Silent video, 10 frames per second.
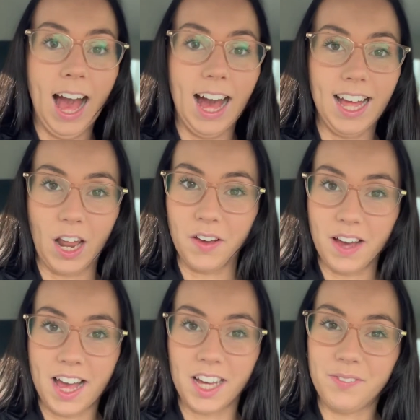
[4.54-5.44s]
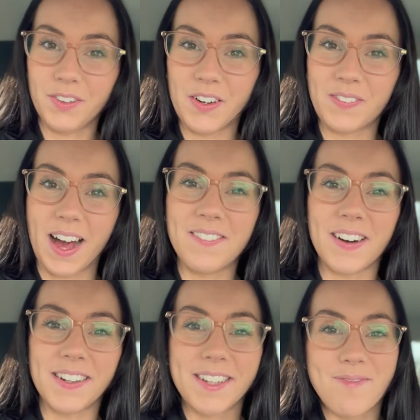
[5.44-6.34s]
Hello, I hope you are well.
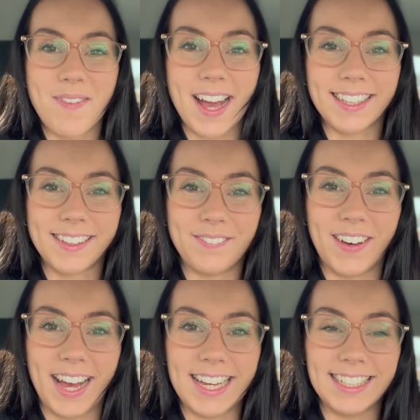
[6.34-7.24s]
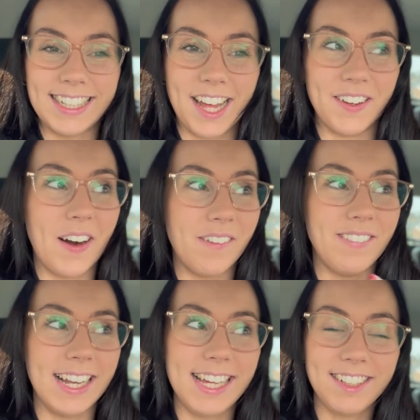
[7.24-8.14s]
Welcome back to my channel. I'm
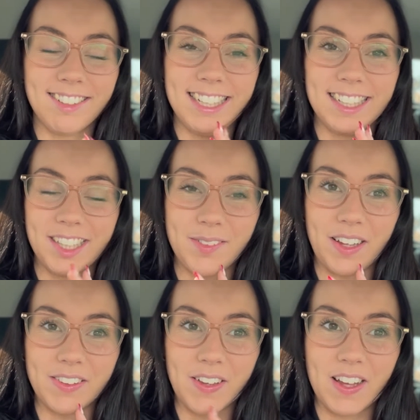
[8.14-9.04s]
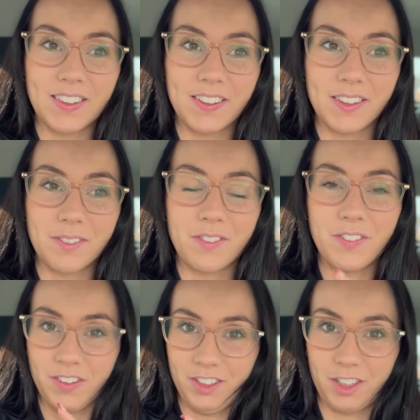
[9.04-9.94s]
literally just about to go and do some
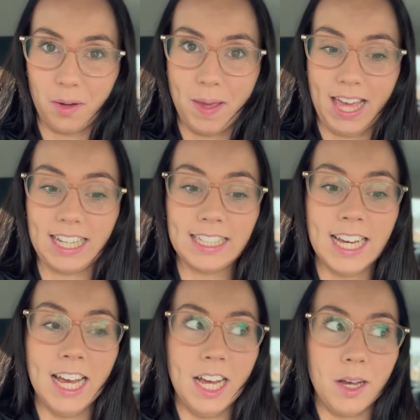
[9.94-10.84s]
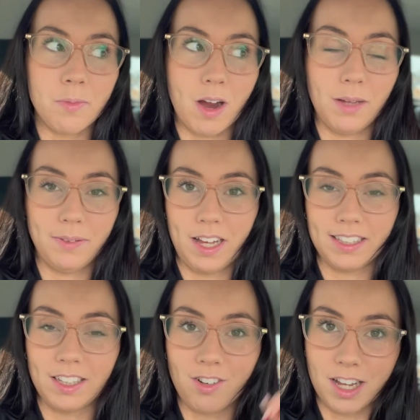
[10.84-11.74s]
food shopping. Prep
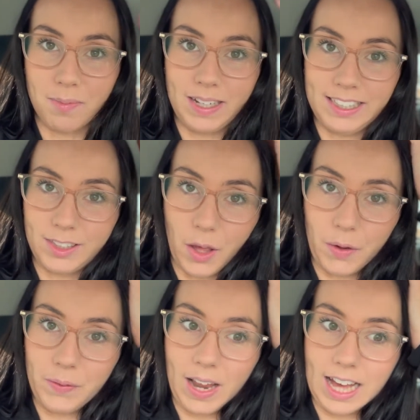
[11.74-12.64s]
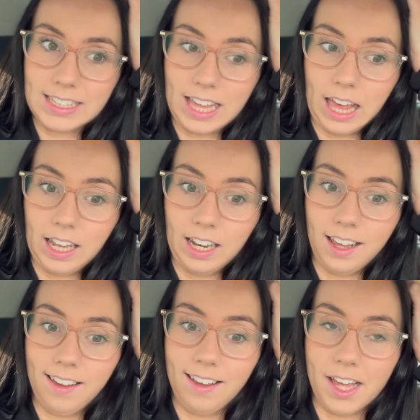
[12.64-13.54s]
starts incredibly soon, as in
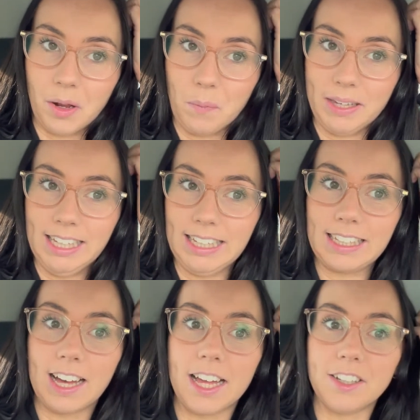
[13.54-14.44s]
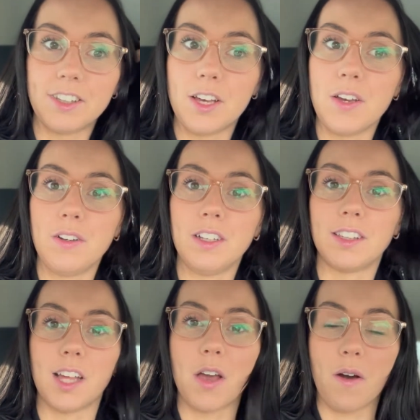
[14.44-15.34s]
a week kind of soon.
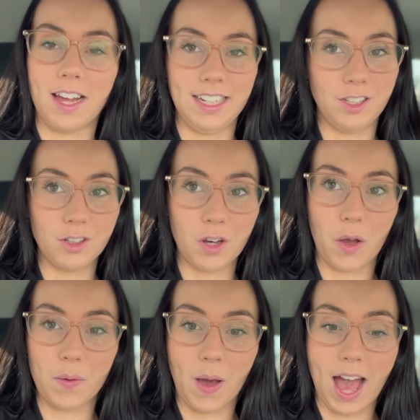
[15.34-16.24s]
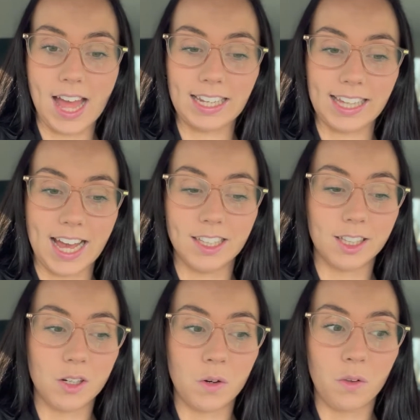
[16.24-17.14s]
So I need to go and get
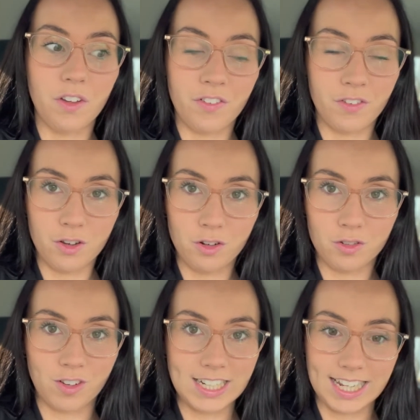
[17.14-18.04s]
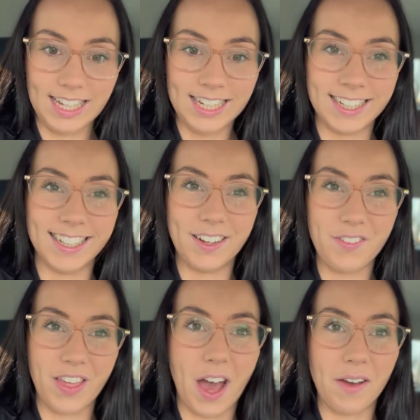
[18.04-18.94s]
all the food ready
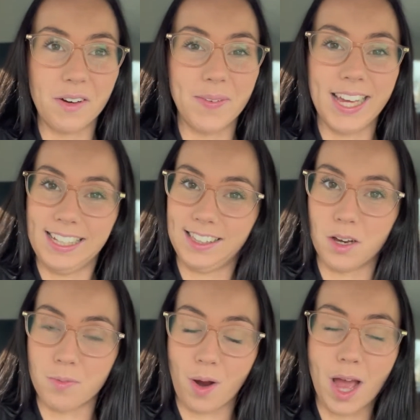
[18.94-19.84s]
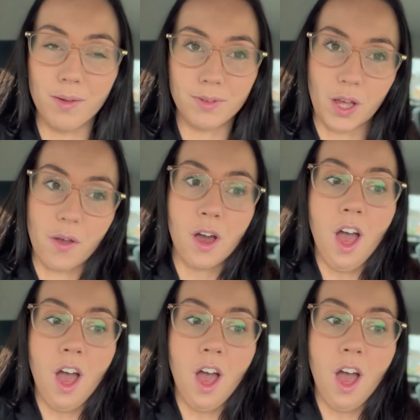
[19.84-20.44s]
that I will be eating on prep. So